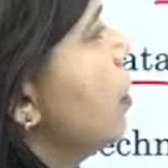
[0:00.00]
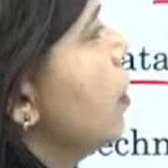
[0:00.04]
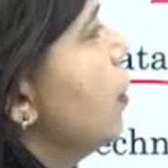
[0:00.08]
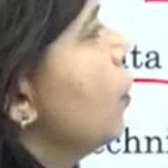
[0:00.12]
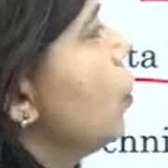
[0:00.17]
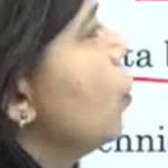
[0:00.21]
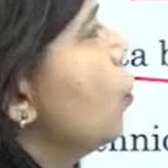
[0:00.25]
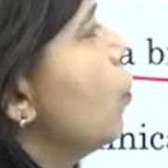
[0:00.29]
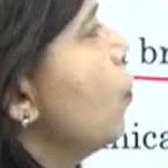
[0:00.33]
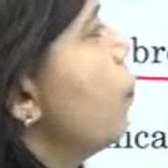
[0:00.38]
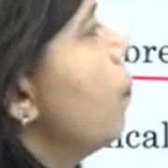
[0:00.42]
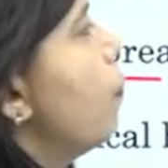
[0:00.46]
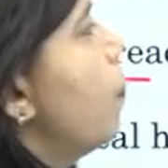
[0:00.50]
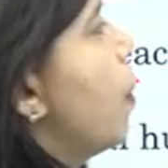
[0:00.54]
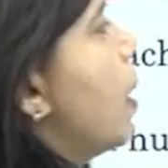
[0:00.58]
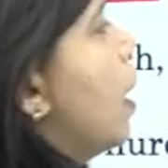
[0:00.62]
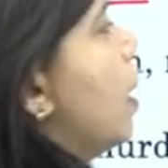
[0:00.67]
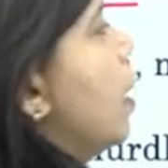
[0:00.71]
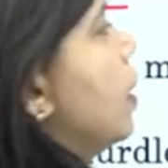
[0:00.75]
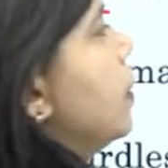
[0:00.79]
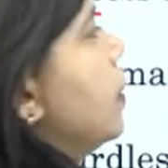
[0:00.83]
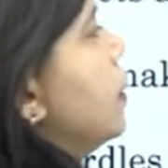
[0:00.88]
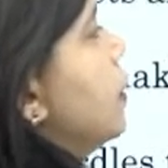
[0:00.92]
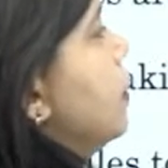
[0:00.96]
to
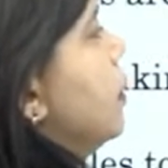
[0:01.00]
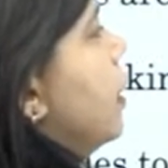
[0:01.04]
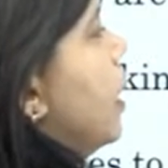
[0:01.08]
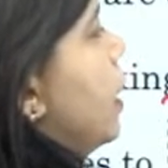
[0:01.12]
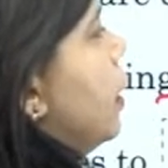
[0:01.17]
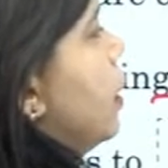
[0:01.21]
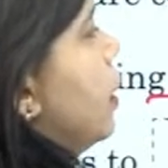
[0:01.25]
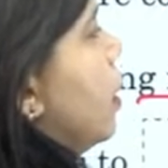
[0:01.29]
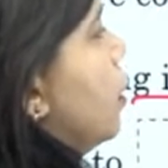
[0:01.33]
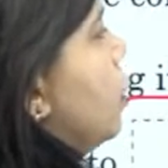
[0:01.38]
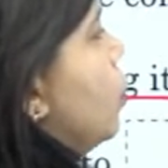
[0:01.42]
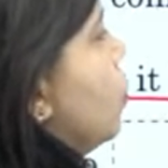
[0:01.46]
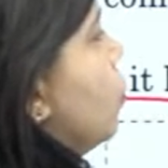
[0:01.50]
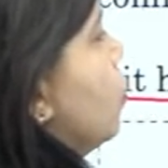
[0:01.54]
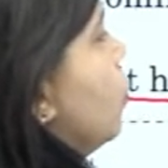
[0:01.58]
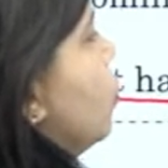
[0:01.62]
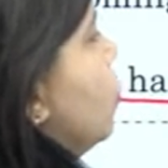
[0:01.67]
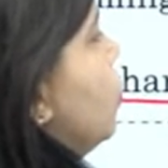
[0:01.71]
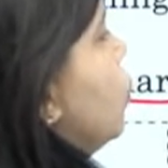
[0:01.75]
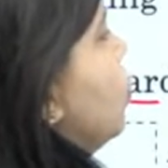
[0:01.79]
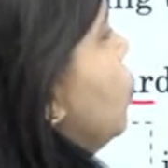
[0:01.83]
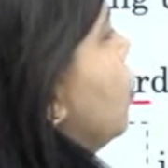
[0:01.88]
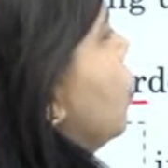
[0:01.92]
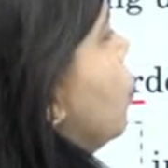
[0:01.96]
pass data
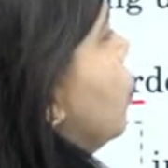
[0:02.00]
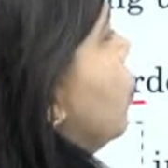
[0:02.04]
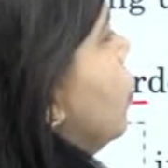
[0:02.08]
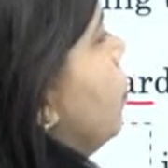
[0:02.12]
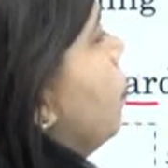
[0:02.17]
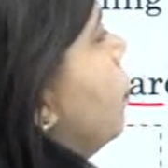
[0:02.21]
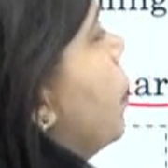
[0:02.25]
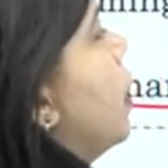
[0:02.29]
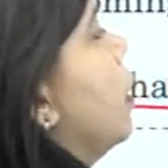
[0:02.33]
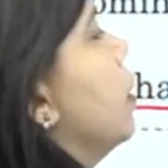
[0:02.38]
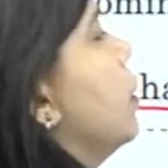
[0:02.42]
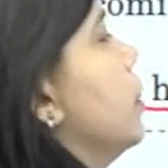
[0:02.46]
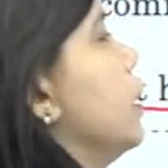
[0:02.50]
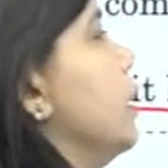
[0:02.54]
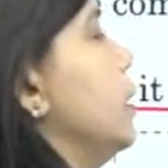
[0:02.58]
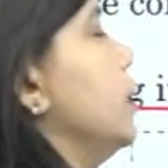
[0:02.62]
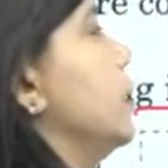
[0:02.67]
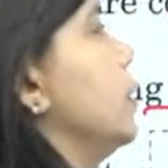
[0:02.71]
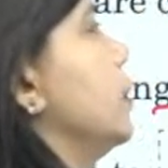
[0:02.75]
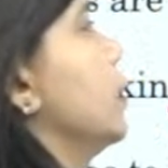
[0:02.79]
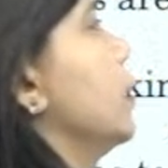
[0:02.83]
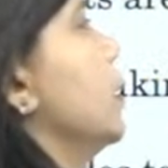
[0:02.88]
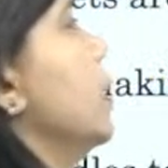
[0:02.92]
to the third parties.